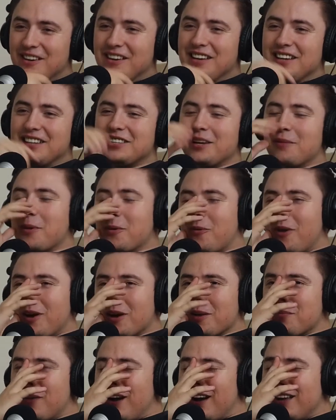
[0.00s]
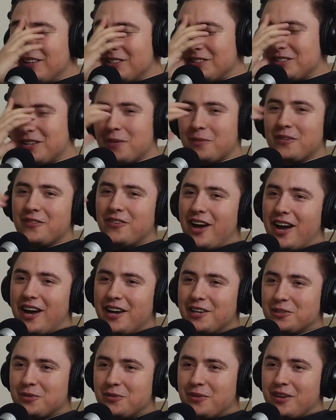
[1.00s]
Because I remember walking by those couple of
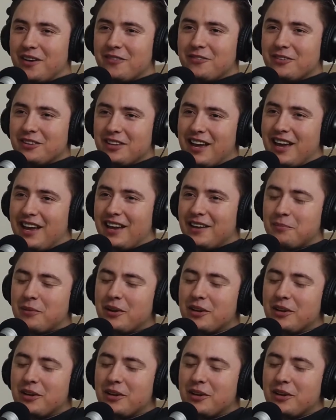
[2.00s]
highs or whatever the heck.